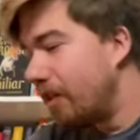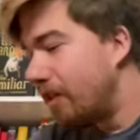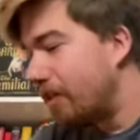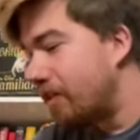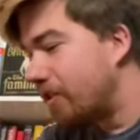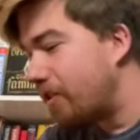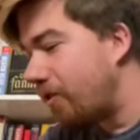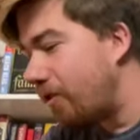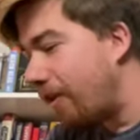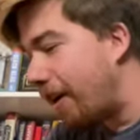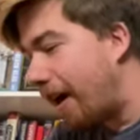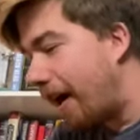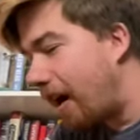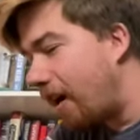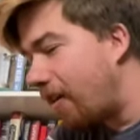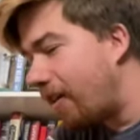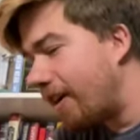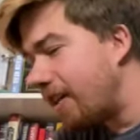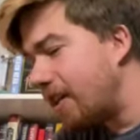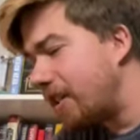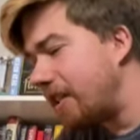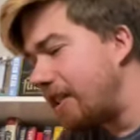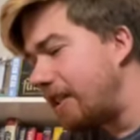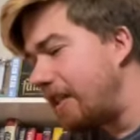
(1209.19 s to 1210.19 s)
So now
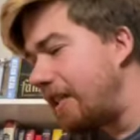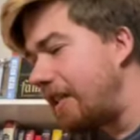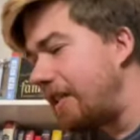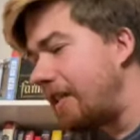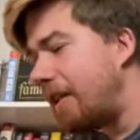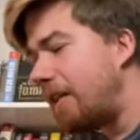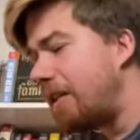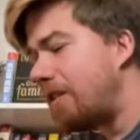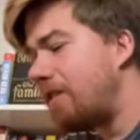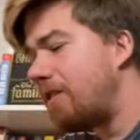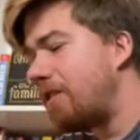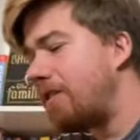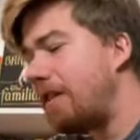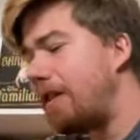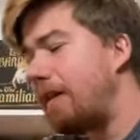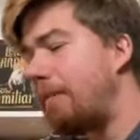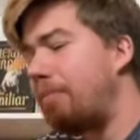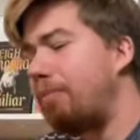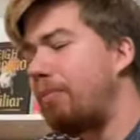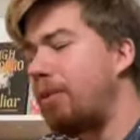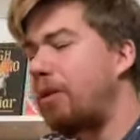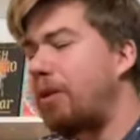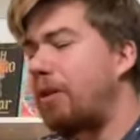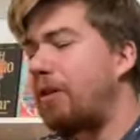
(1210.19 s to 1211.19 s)
I see is the
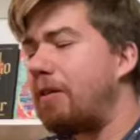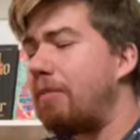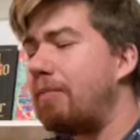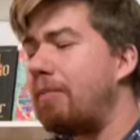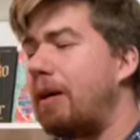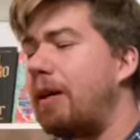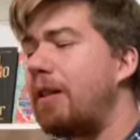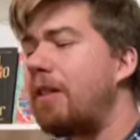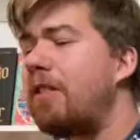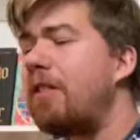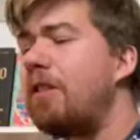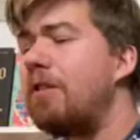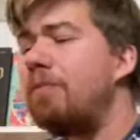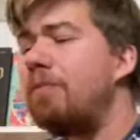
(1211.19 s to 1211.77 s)
book of the month.